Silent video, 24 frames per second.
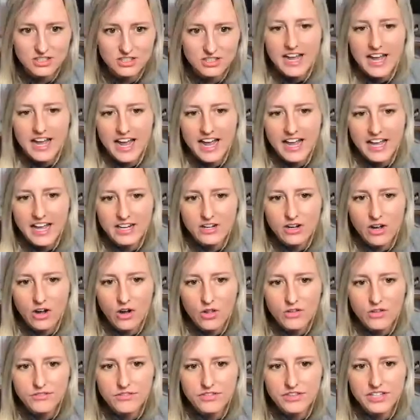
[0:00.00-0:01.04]
And all
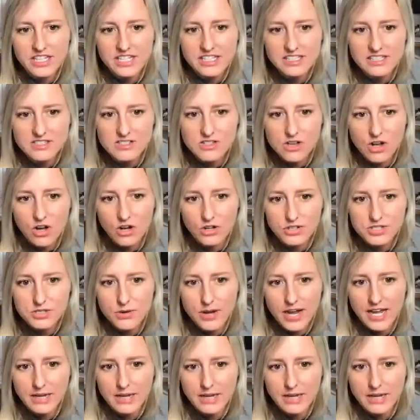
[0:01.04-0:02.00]
of these also had